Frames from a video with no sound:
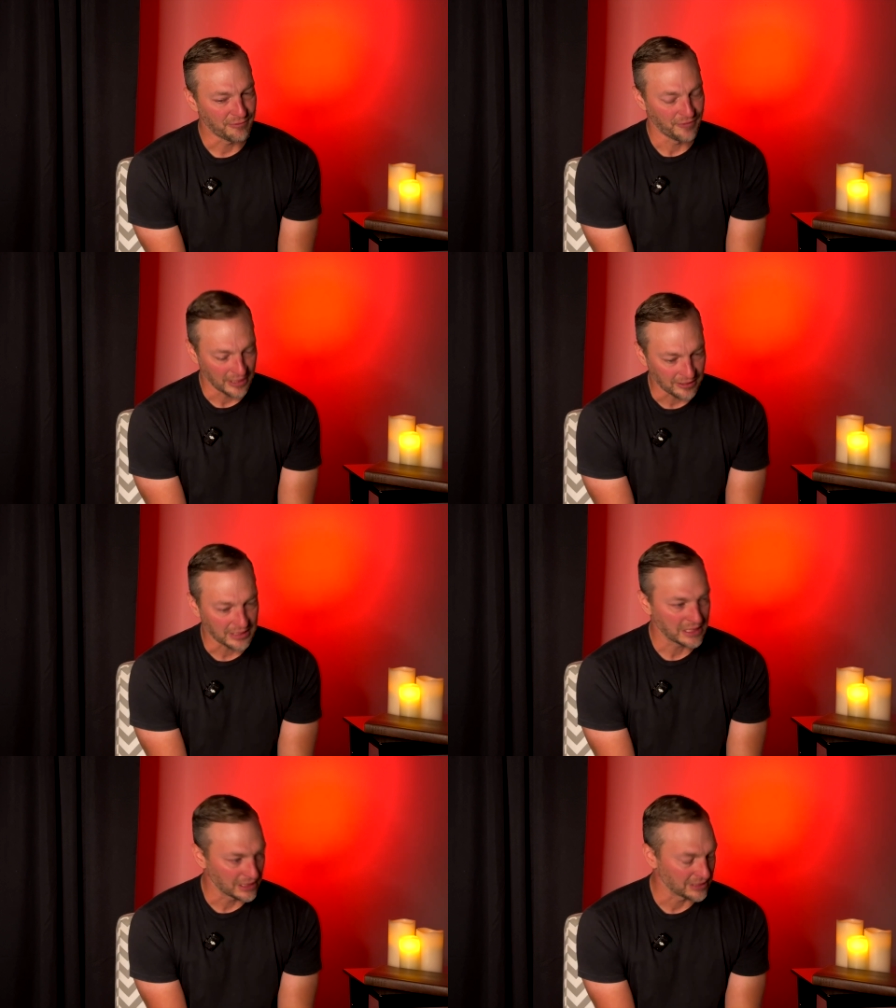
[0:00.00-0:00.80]

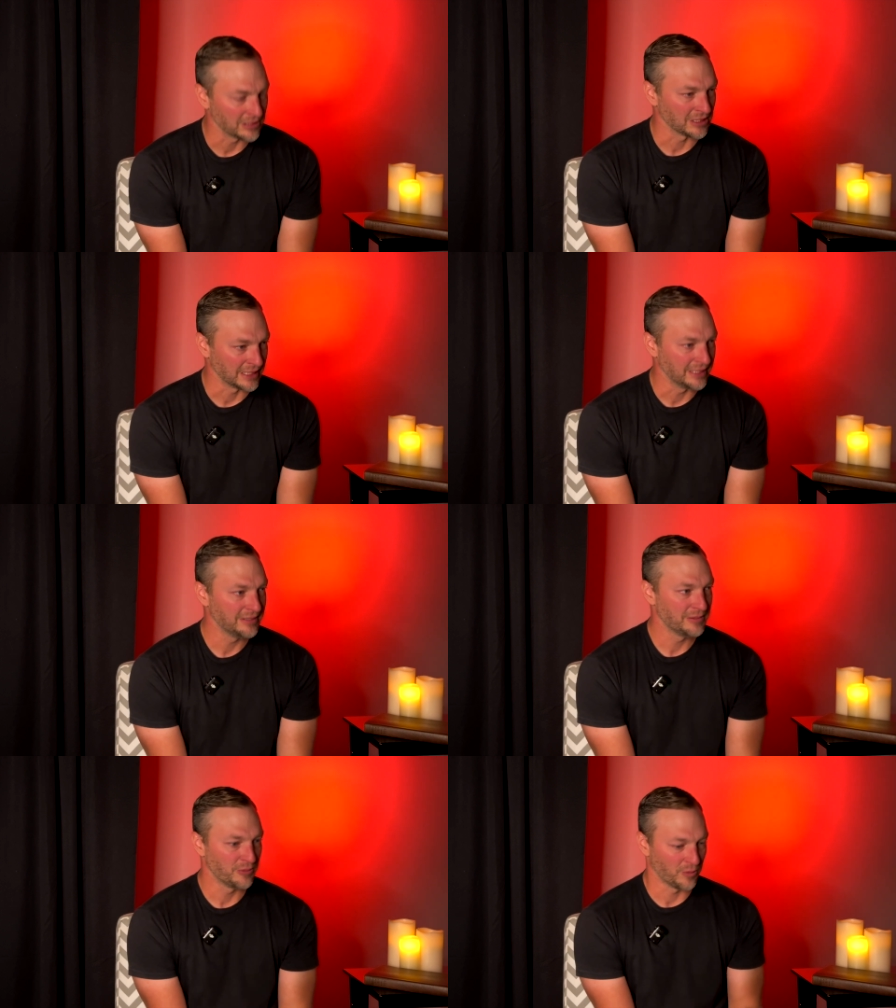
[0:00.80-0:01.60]
very clearly,
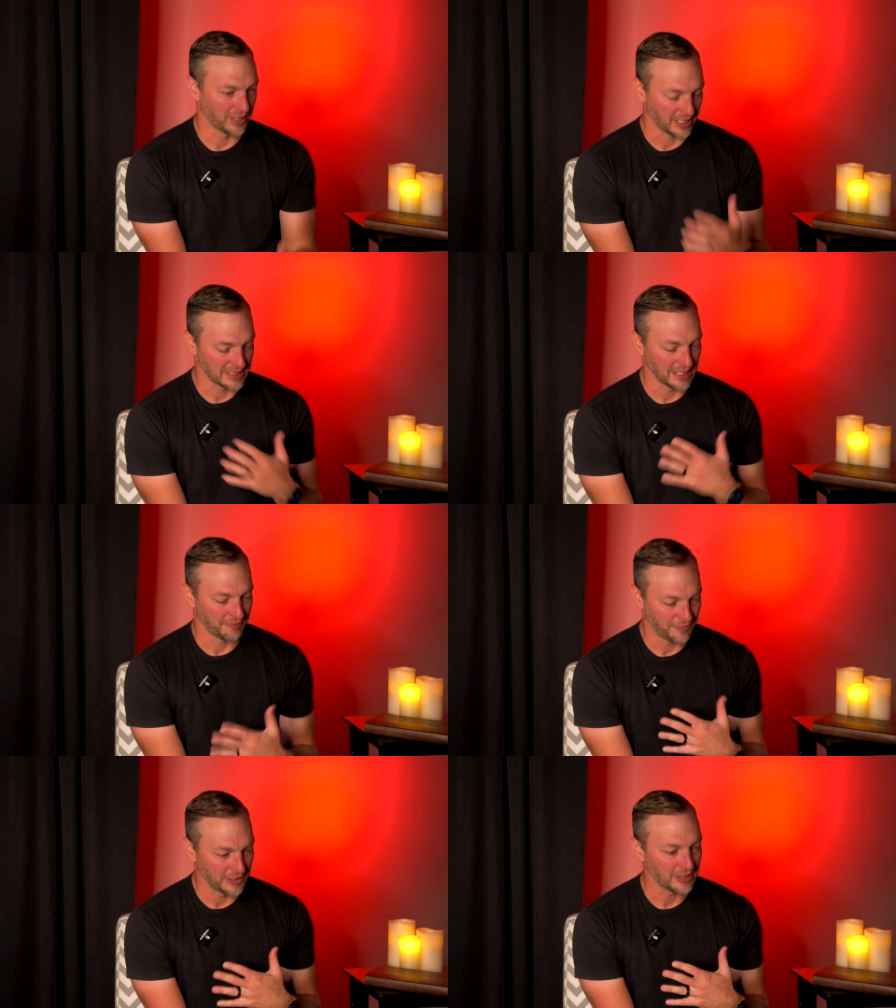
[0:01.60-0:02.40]
as I
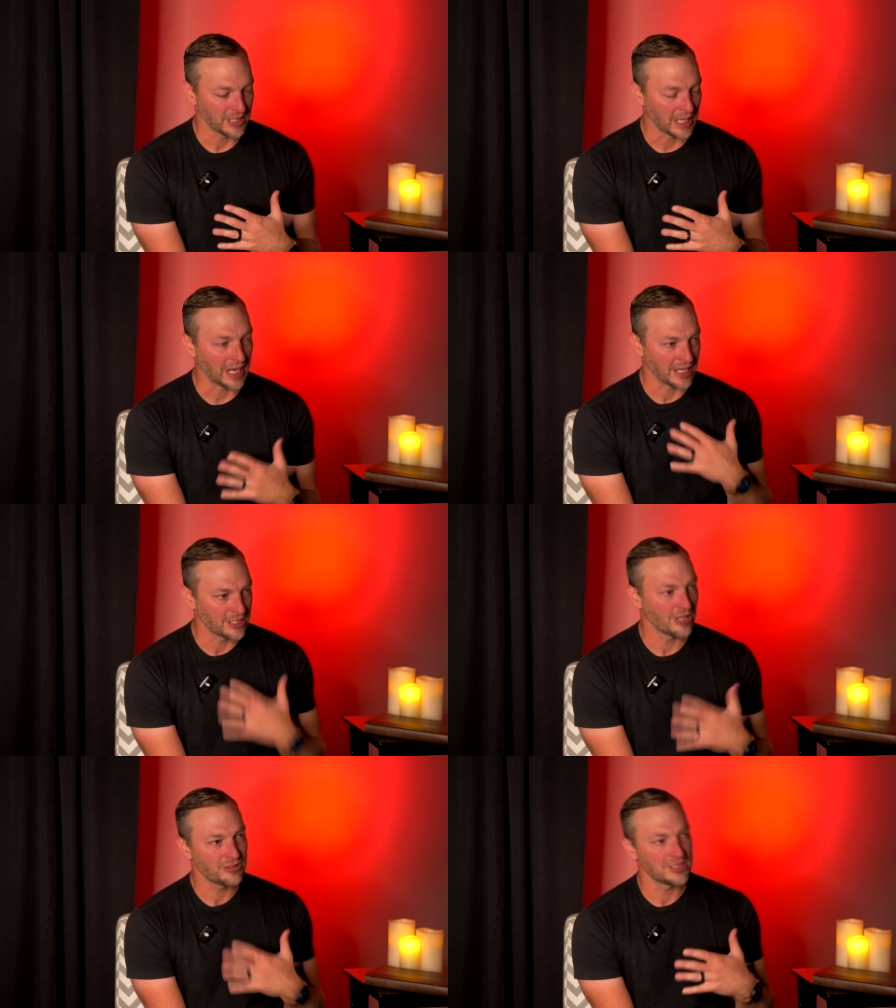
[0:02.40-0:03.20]
feel that, I
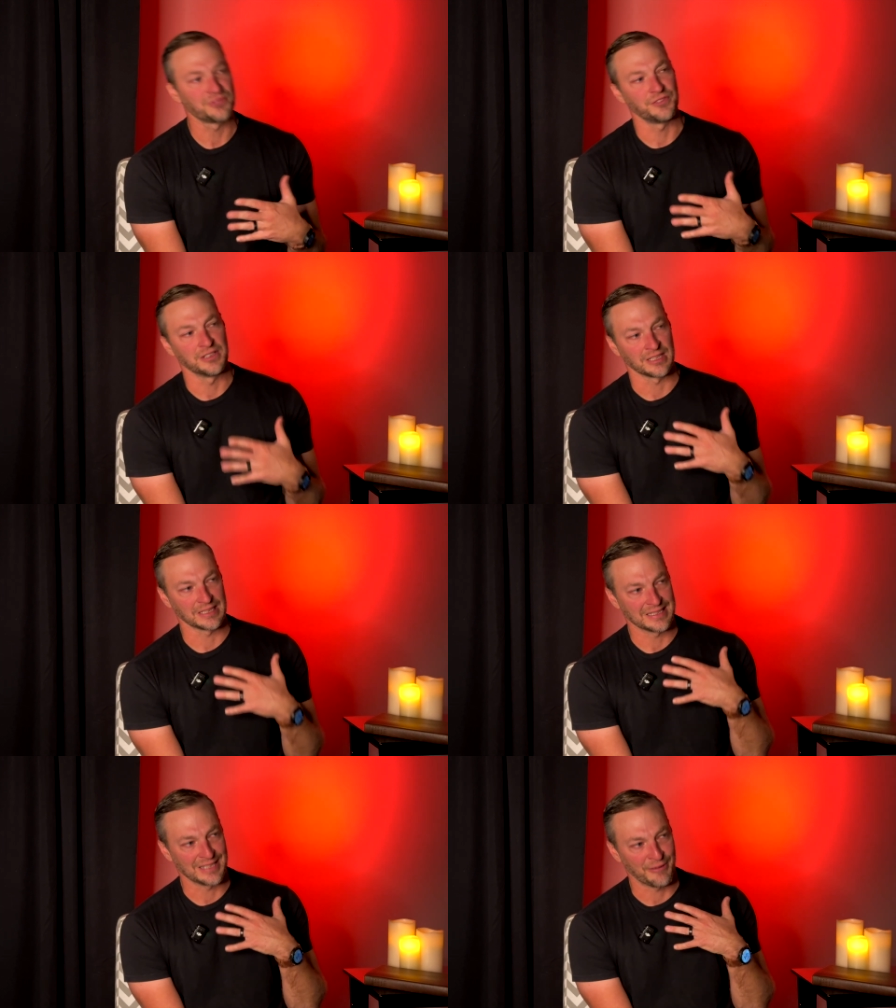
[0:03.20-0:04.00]
know this feeling
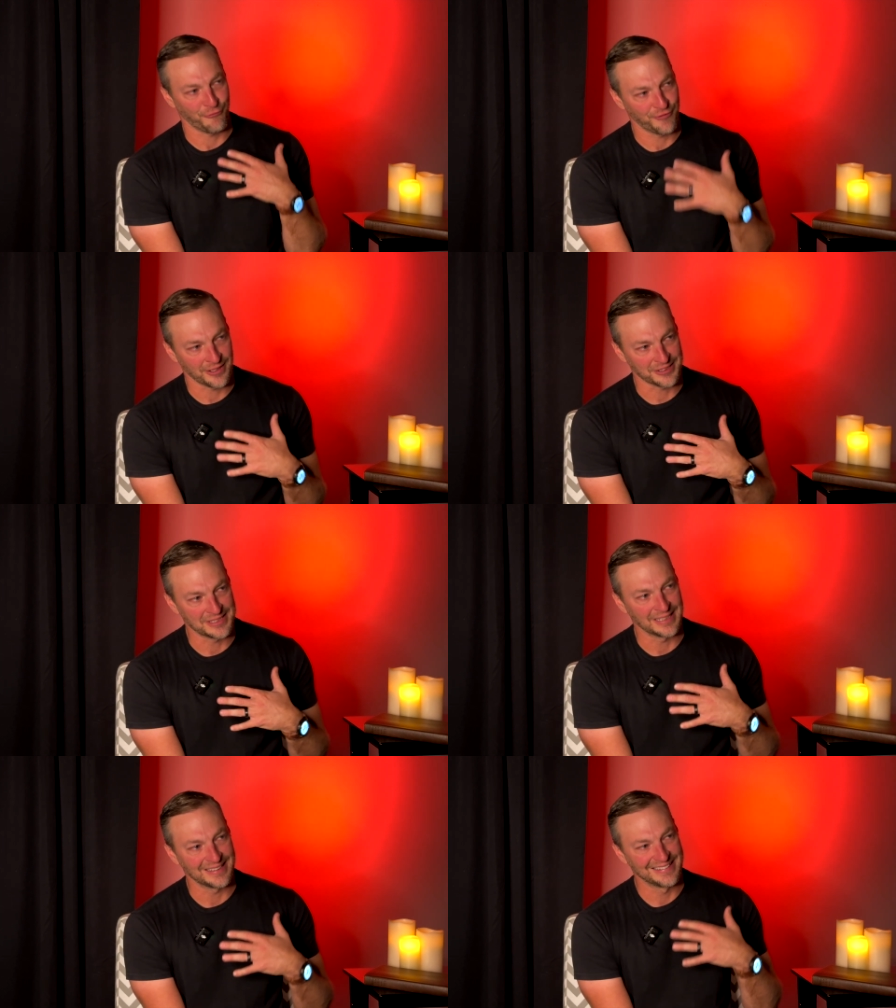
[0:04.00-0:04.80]
because I've felt
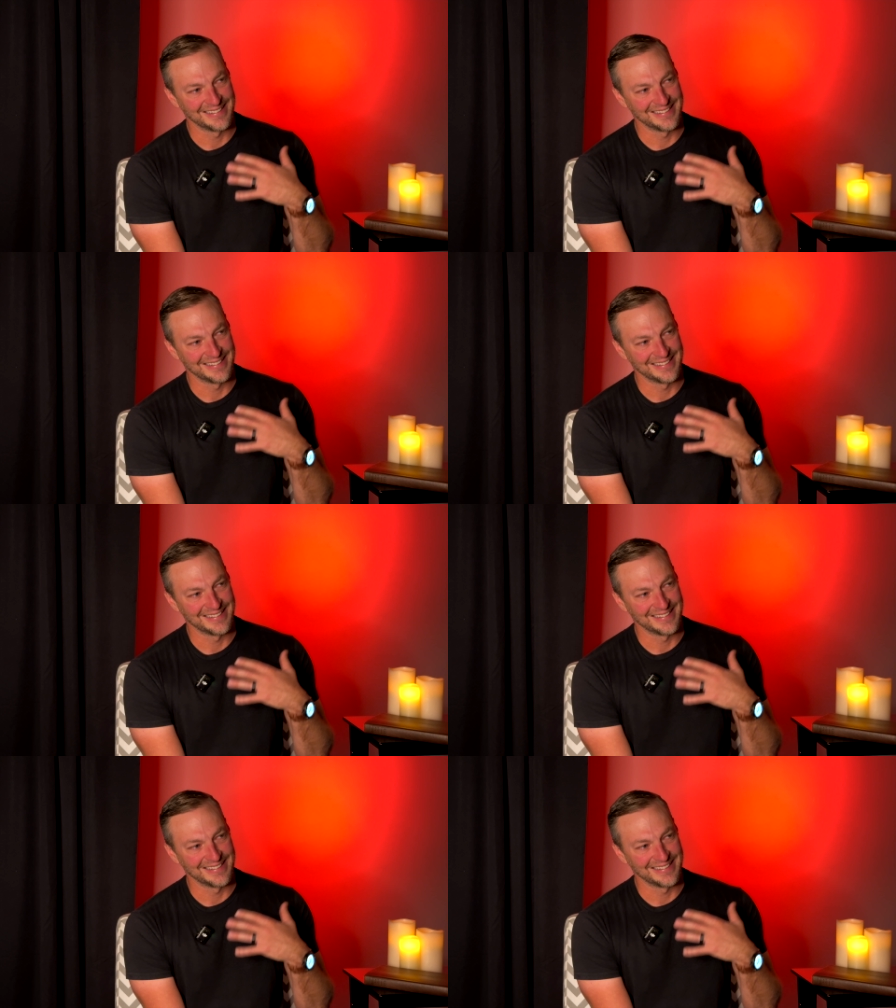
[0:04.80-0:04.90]
it